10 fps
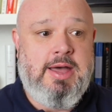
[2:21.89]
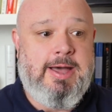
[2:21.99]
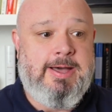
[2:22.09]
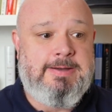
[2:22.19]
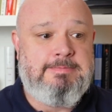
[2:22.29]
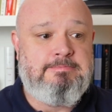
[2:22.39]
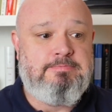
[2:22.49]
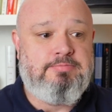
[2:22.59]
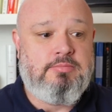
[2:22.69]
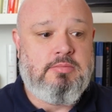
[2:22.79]

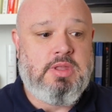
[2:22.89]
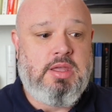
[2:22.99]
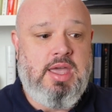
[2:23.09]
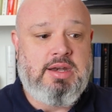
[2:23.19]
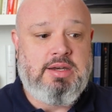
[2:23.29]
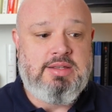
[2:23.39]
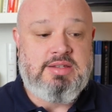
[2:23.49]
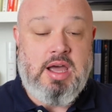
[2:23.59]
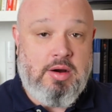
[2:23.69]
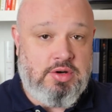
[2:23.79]
And it is
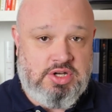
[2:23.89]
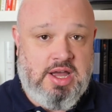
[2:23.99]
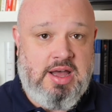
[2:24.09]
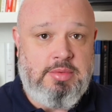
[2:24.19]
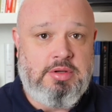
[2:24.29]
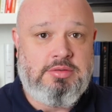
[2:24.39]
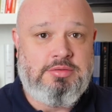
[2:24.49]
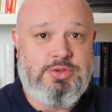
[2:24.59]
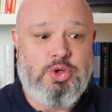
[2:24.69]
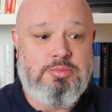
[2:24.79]
our job
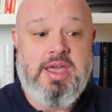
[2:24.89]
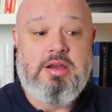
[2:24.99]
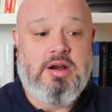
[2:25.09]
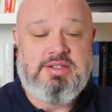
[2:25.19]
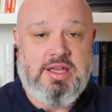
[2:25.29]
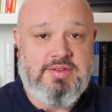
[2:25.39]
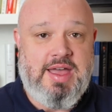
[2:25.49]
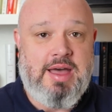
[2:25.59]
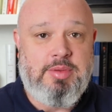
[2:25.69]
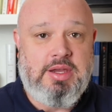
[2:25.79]
to make ourselves
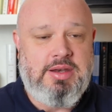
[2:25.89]
happy.